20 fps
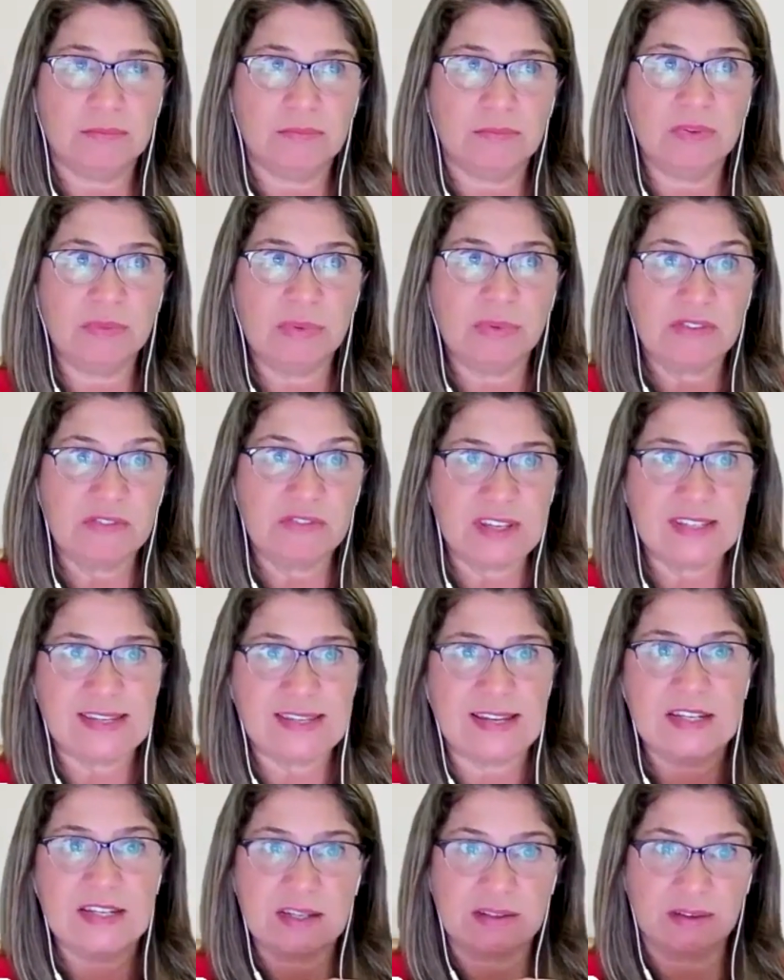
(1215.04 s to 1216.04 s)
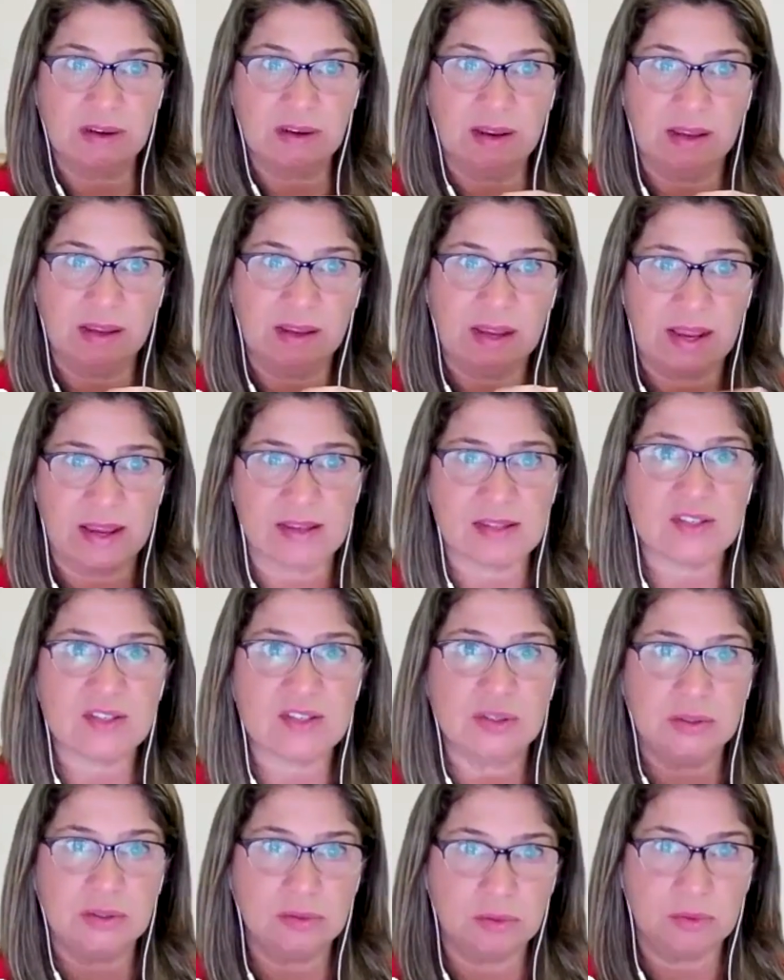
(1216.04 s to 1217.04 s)
revisited as
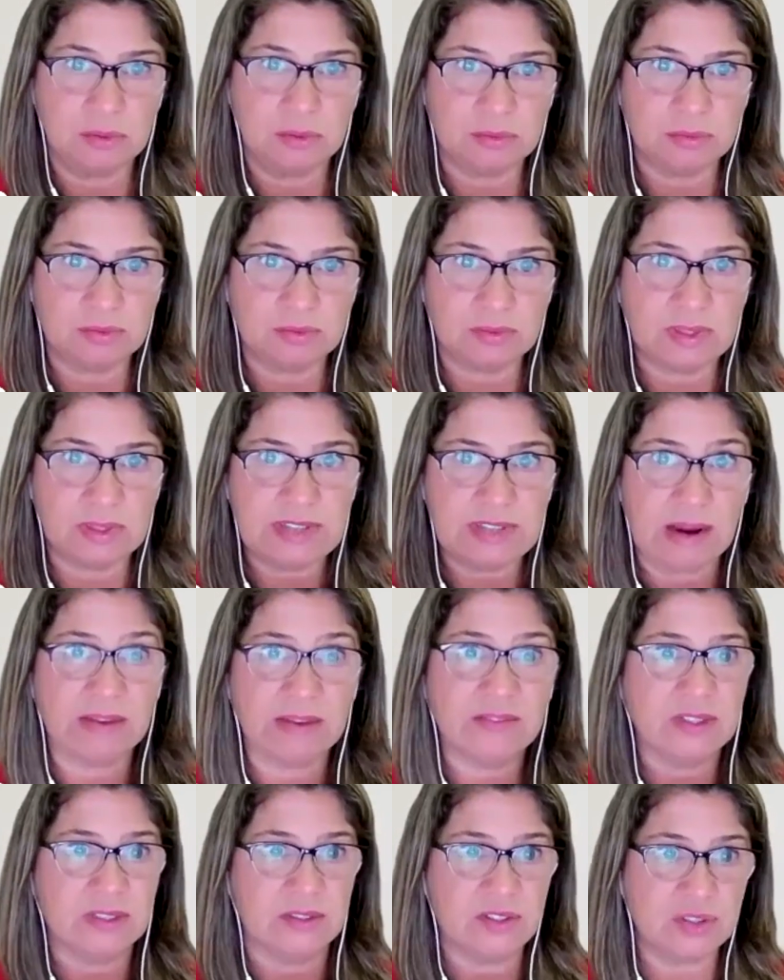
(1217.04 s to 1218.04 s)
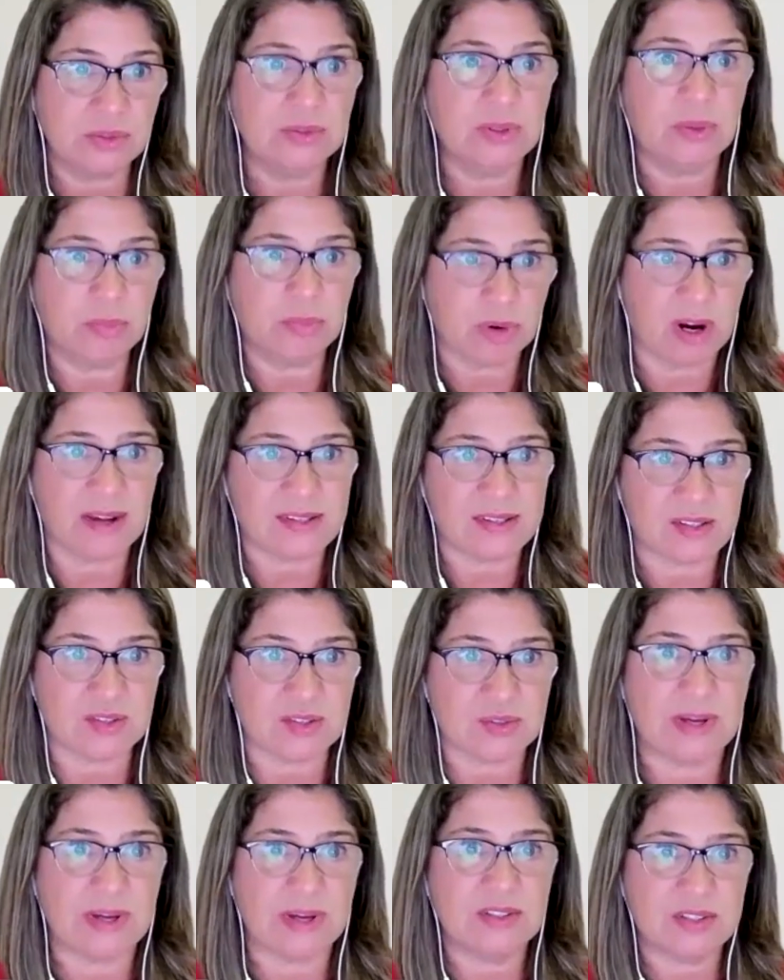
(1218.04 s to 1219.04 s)
you dive into the process,
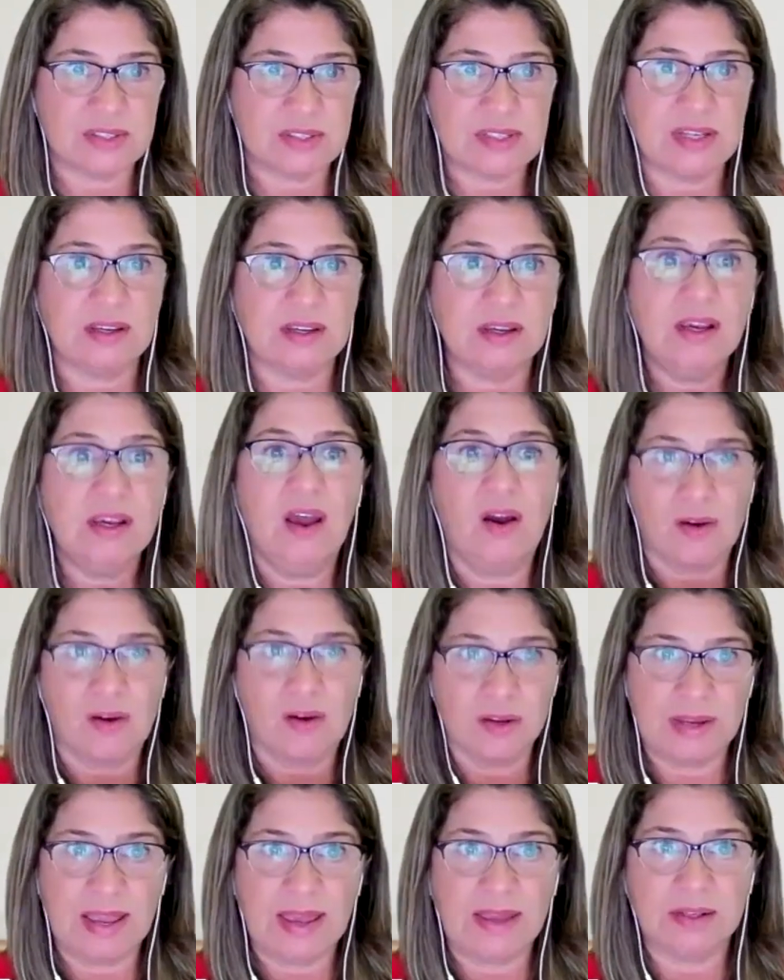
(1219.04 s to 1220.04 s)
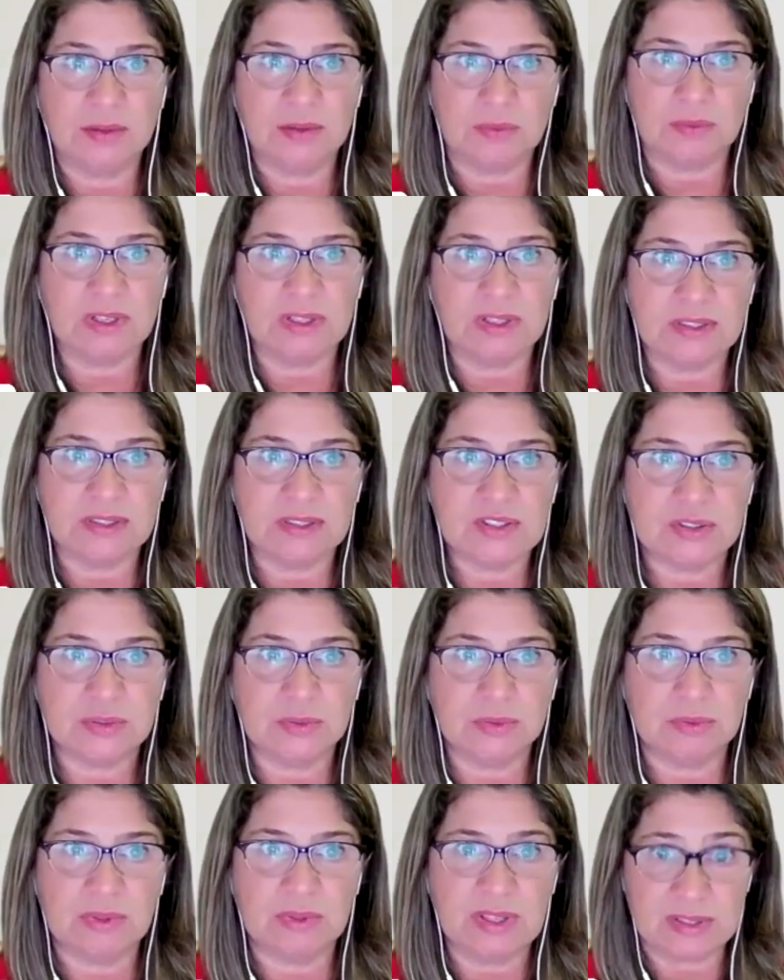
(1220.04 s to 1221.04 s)
right? To see, are you getting really
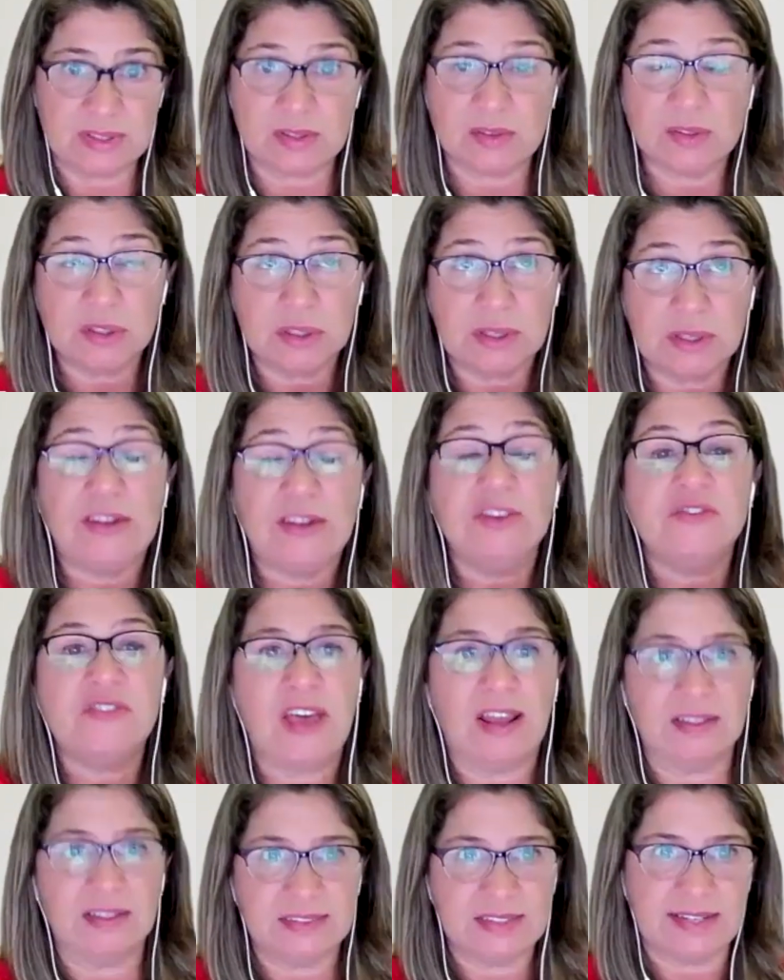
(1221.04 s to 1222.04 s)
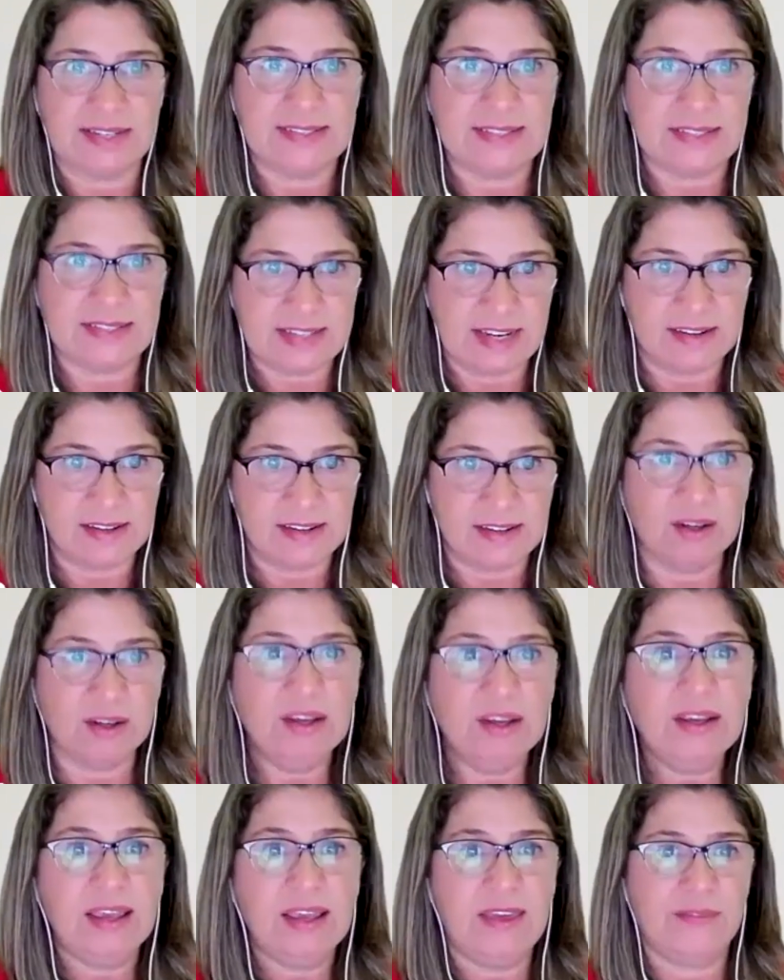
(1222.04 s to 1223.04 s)
to can you validate the data
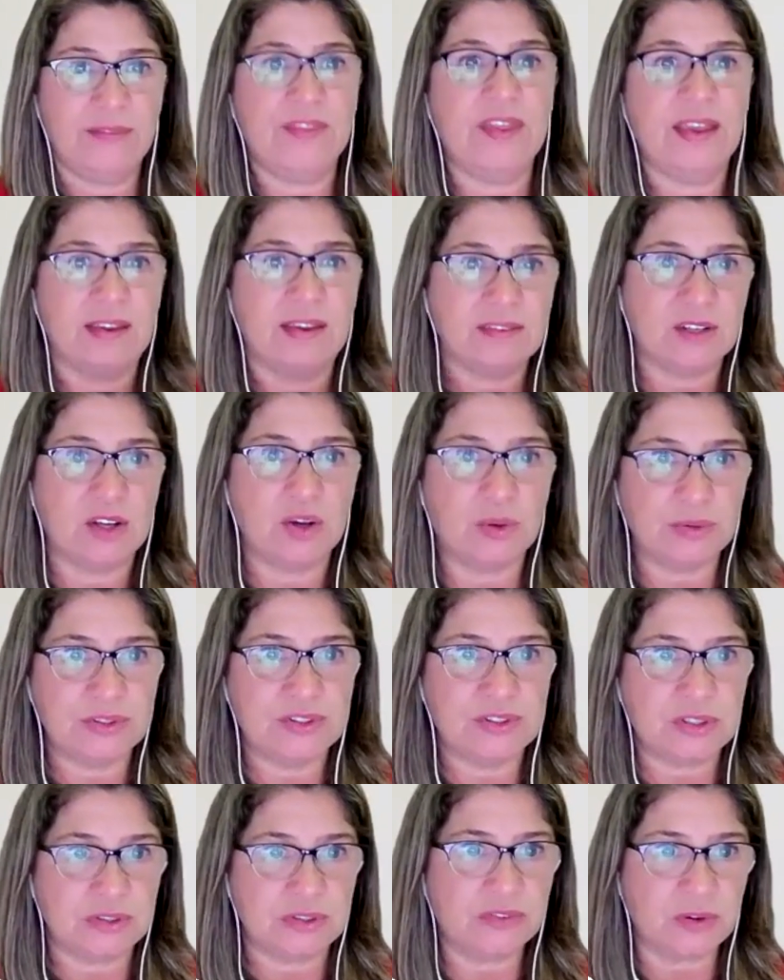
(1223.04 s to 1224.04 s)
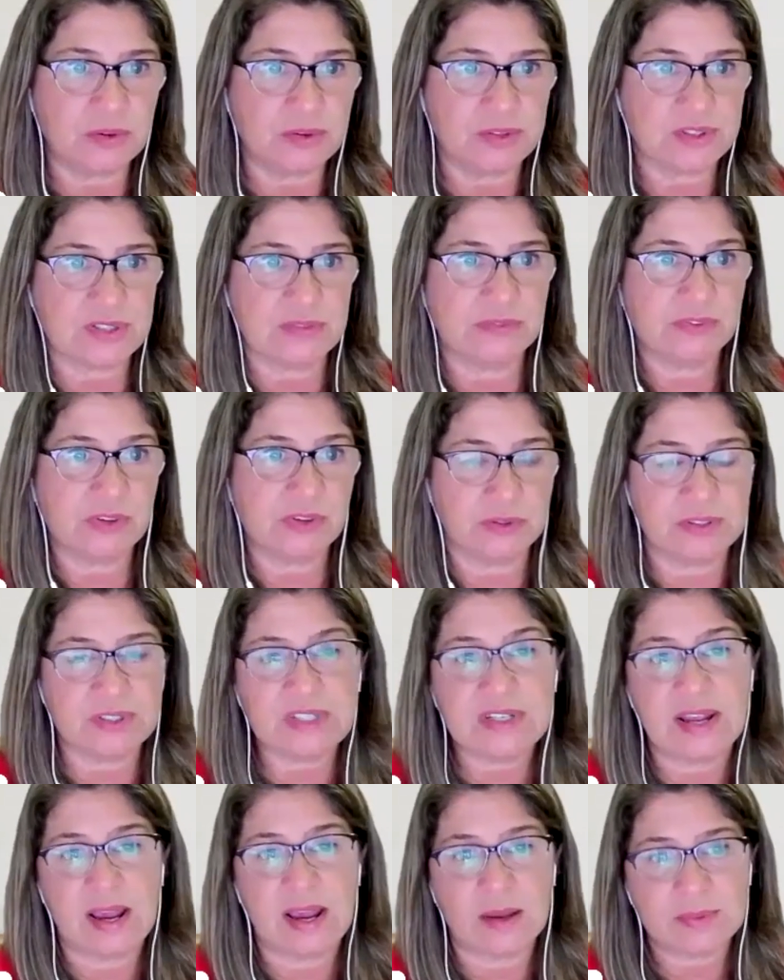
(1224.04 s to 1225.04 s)
and then go into the further
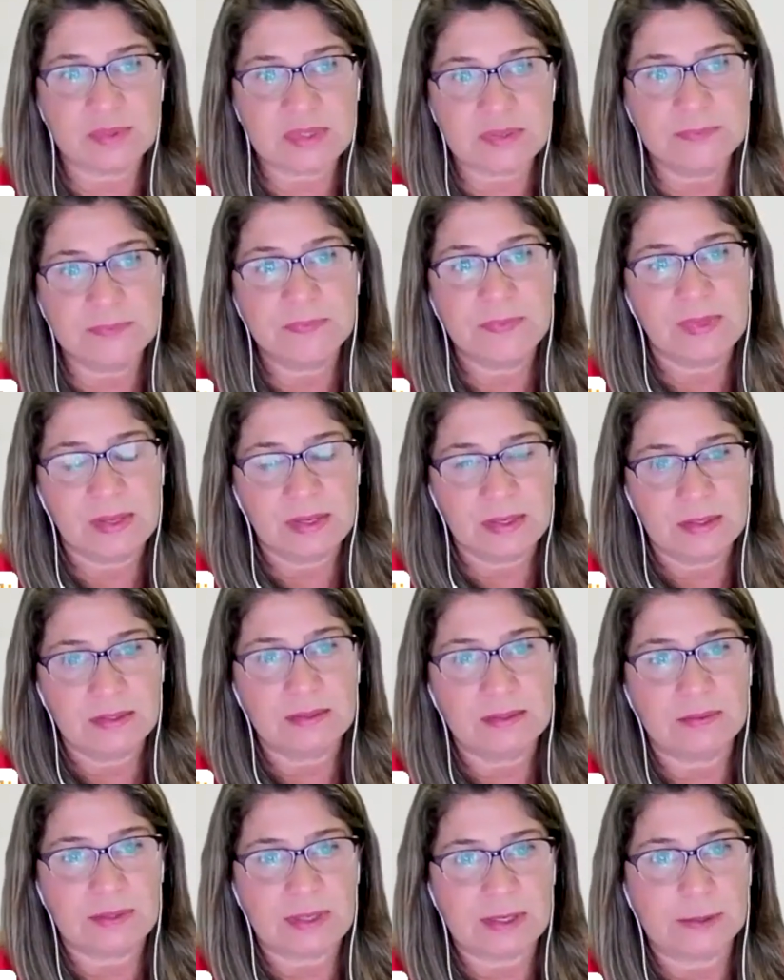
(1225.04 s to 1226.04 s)
steps? Okay.